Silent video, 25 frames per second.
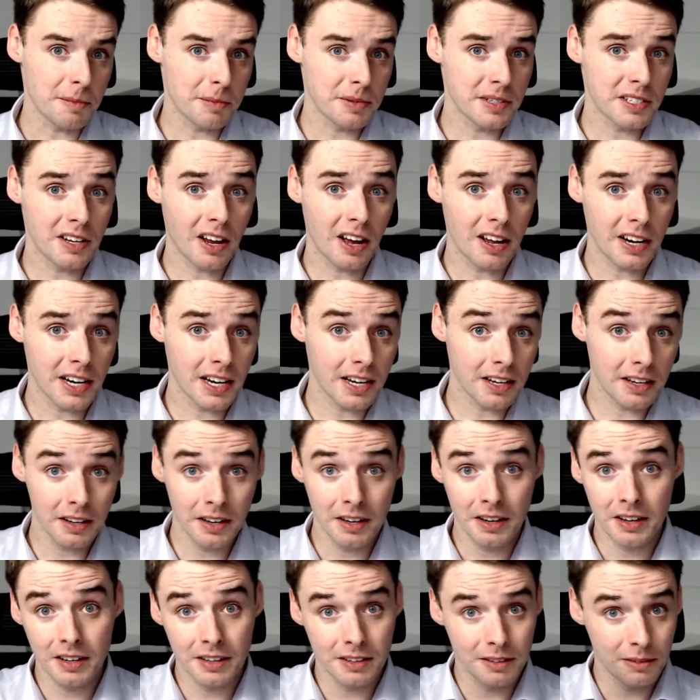starting
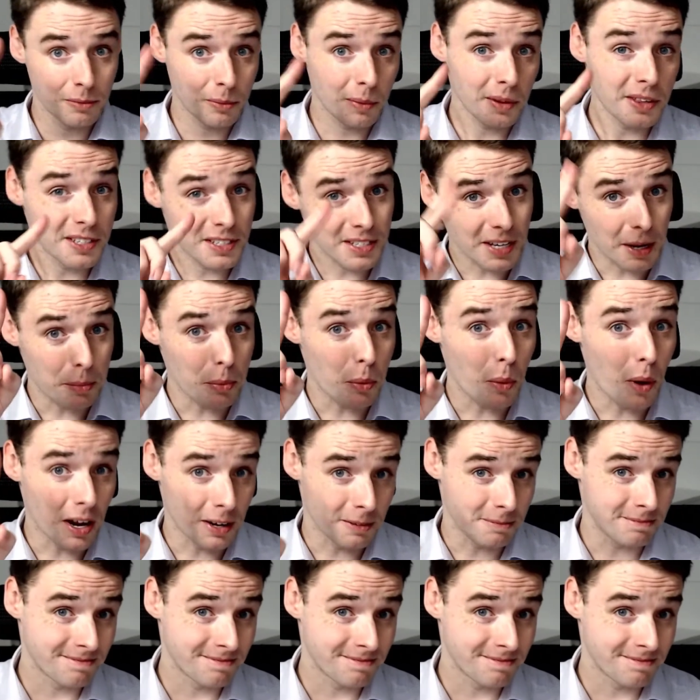with step 1.